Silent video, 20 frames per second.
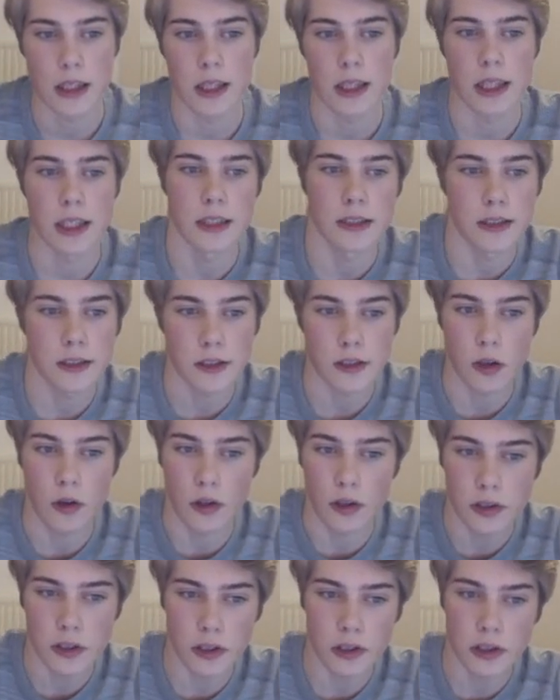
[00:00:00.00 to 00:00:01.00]
it's
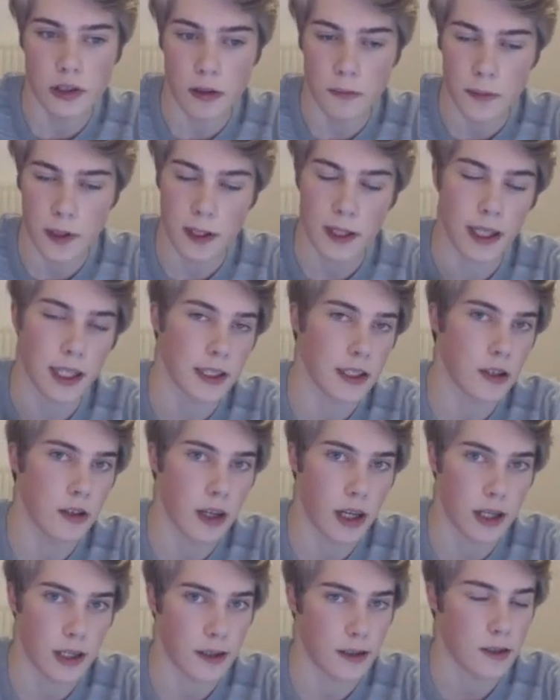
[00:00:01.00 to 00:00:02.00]
also something that you
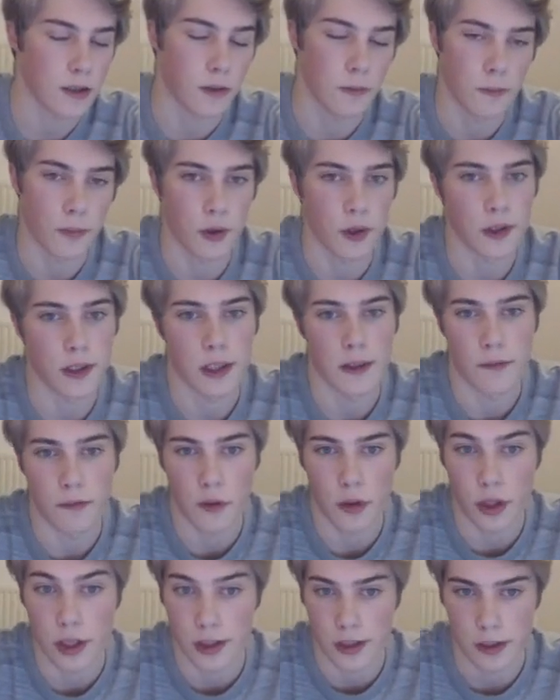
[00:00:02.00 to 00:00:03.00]
can at some point
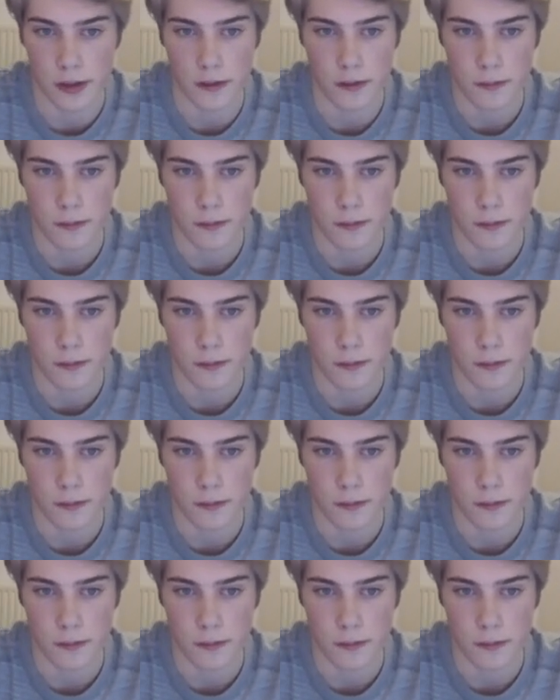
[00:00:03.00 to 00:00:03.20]
avoid.